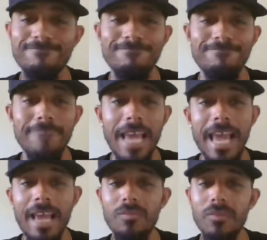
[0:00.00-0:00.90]

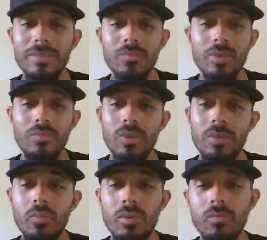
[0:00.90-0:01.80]
Man, what
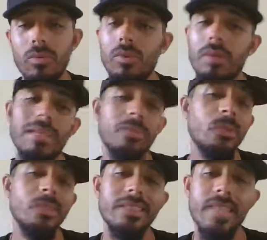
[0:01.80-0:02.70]
am I
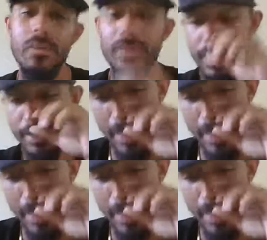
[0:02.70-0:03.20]
supposed to say with this